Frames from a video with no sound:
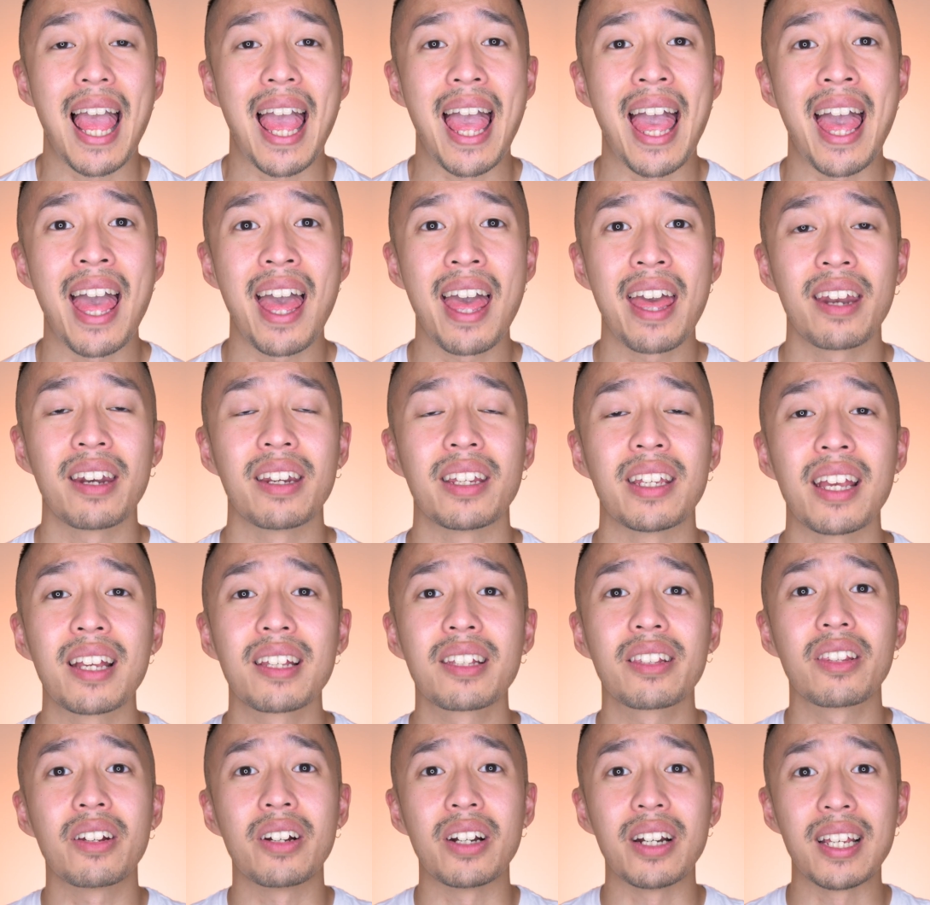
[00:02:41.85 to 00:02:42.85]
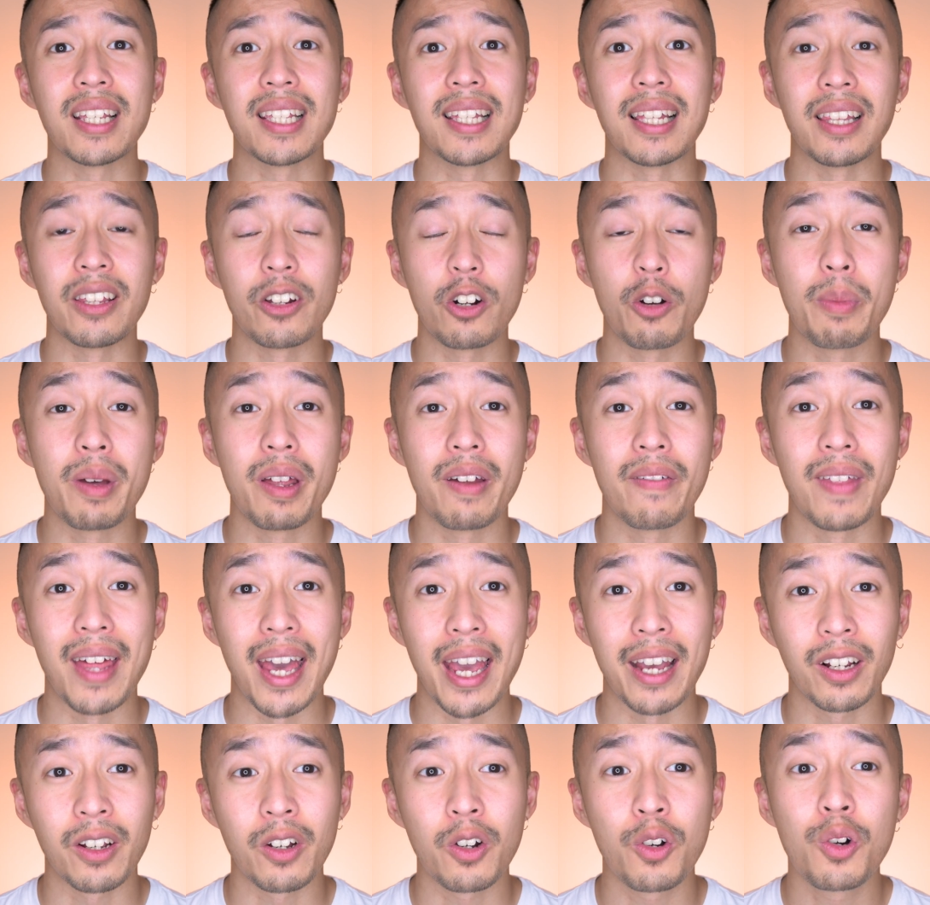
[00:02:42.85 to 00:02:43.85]
And yes, there is a little bit of
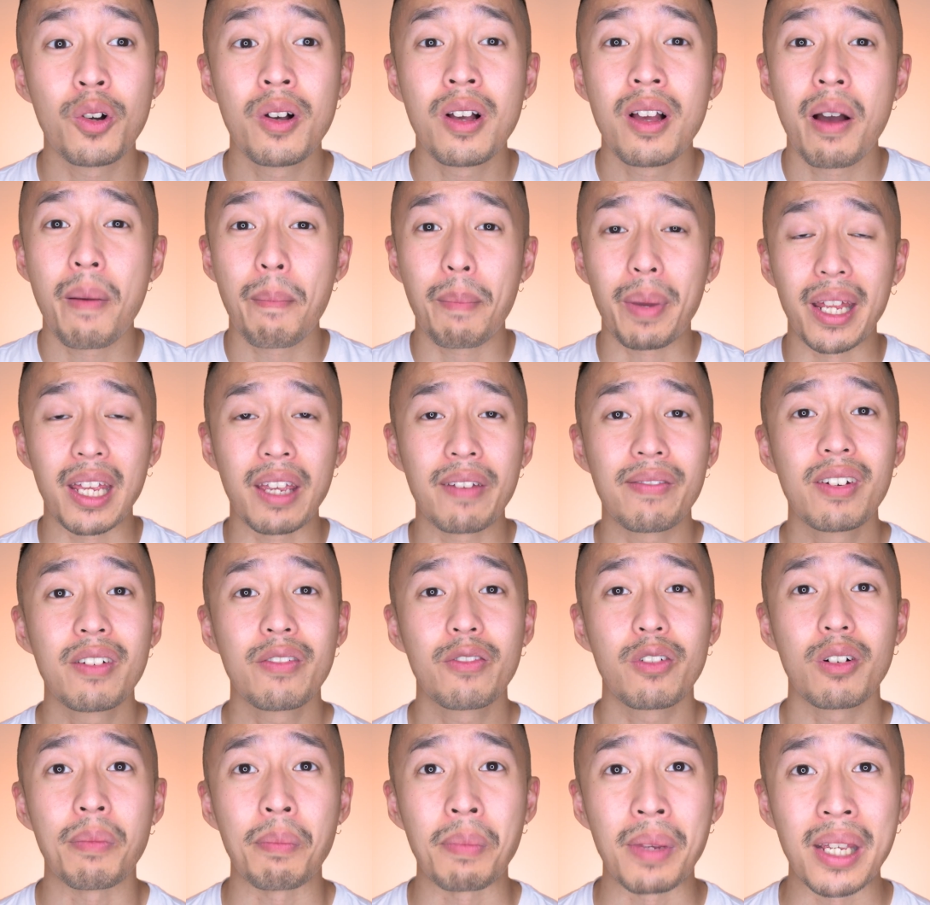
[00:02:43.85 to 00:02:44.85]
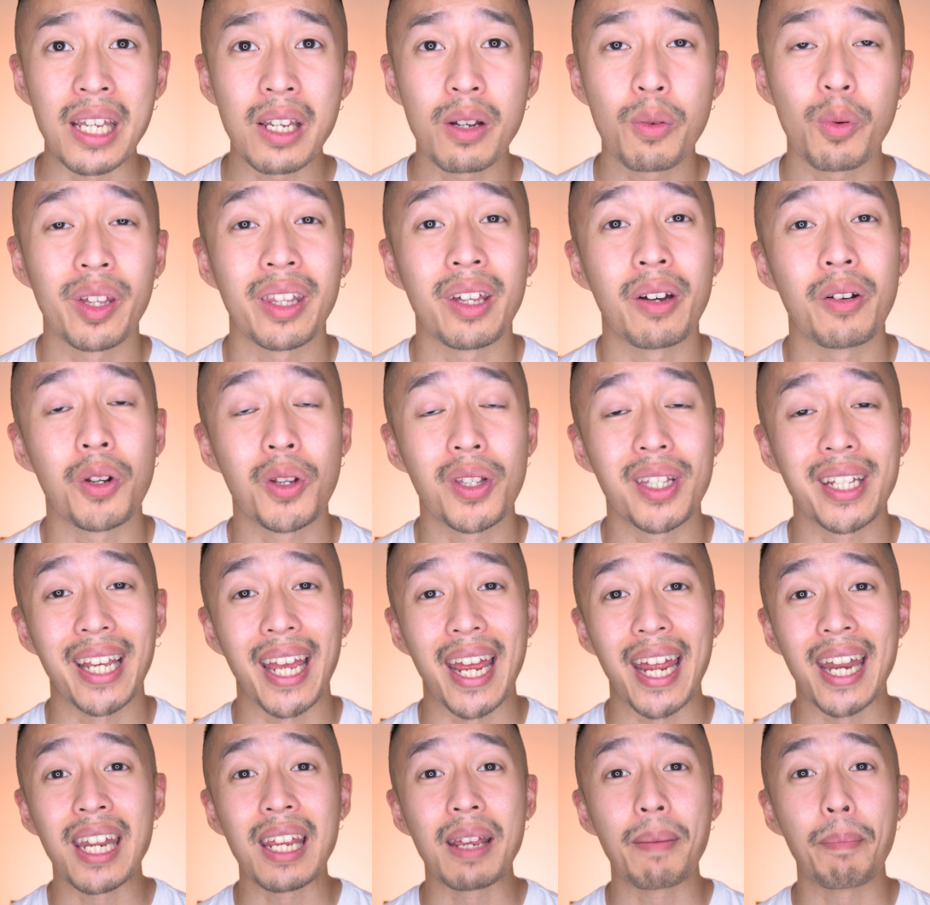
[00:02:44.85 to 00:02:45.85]
echo, but even for me, without using
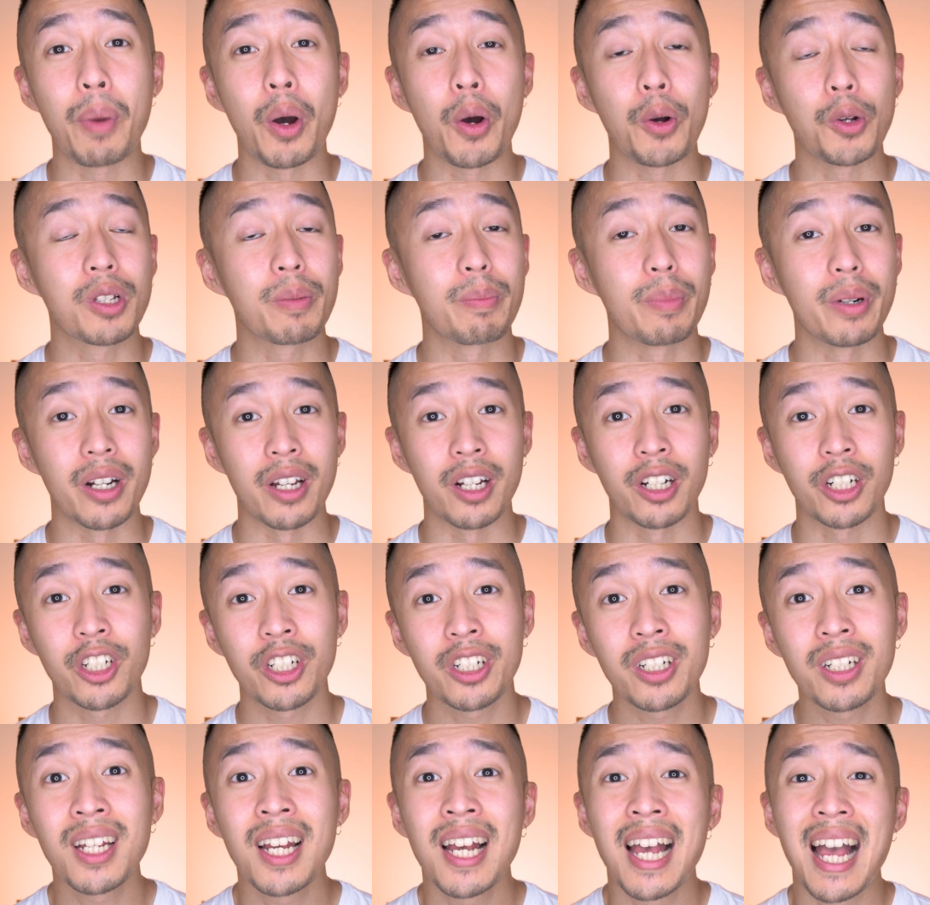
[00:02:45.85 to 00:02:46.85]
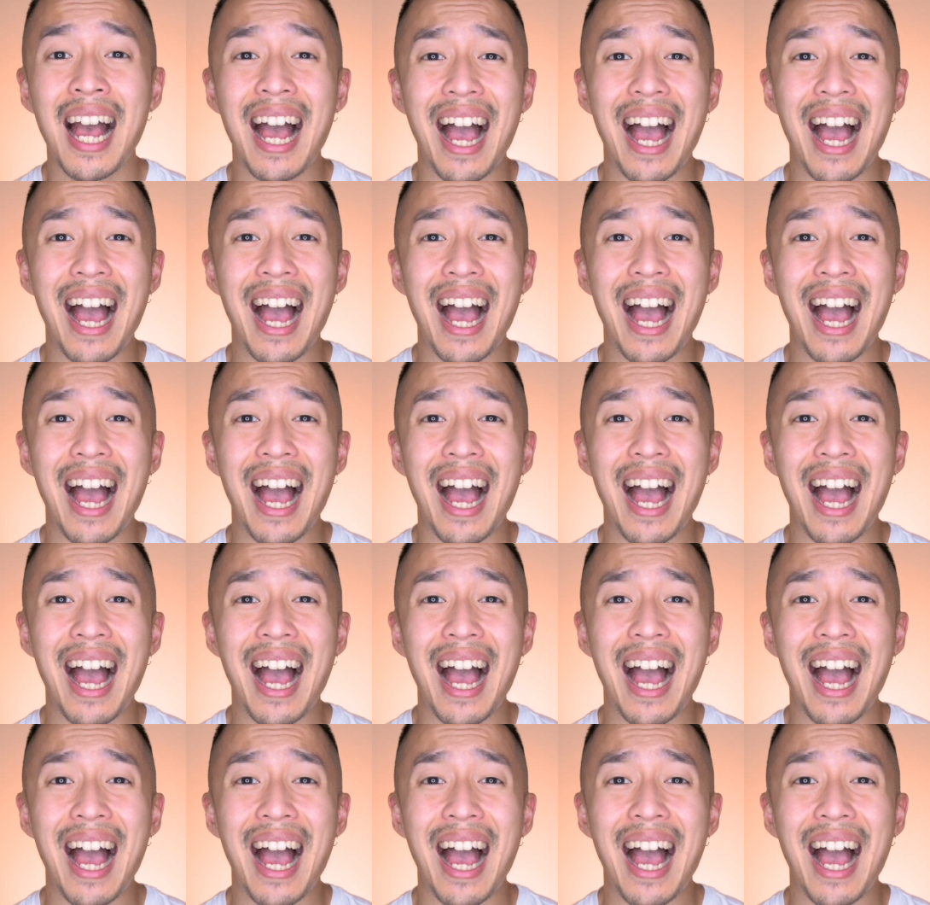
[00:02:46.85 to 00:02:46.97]
any post-production,